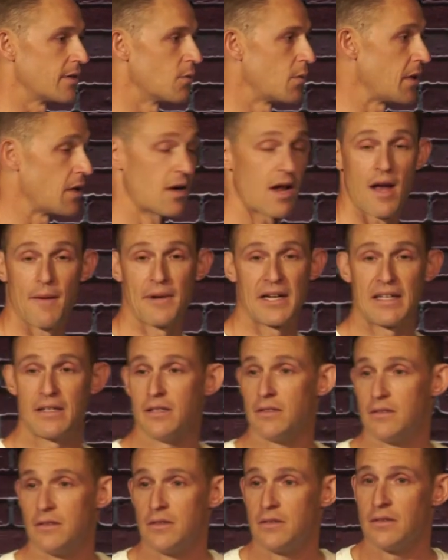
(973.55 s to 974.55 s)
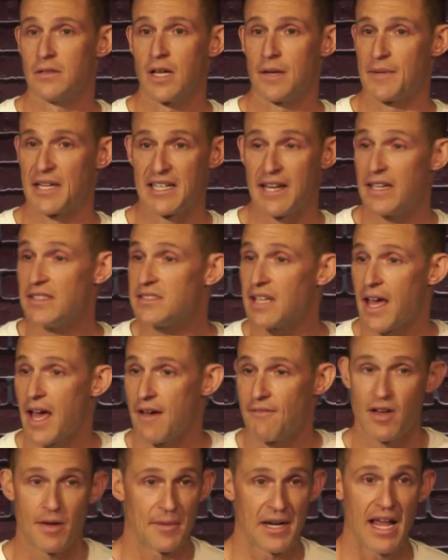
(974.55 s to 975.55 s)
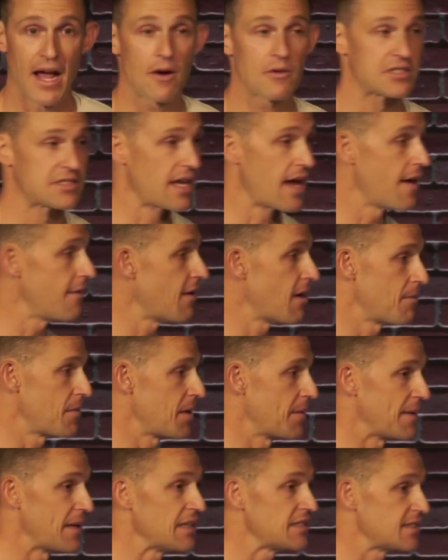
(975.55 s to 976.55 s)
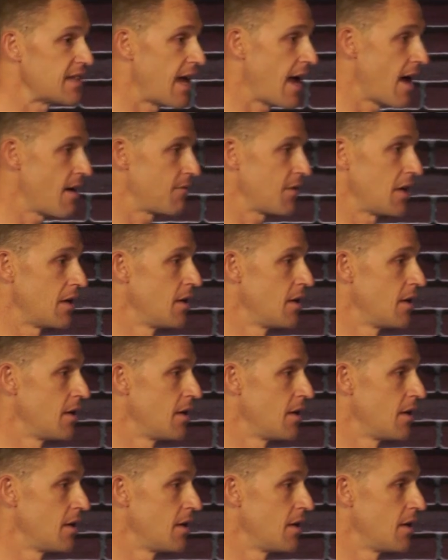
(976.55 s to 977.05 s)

We don't know how many how many days they have, how many hours they have, how many minutes they have.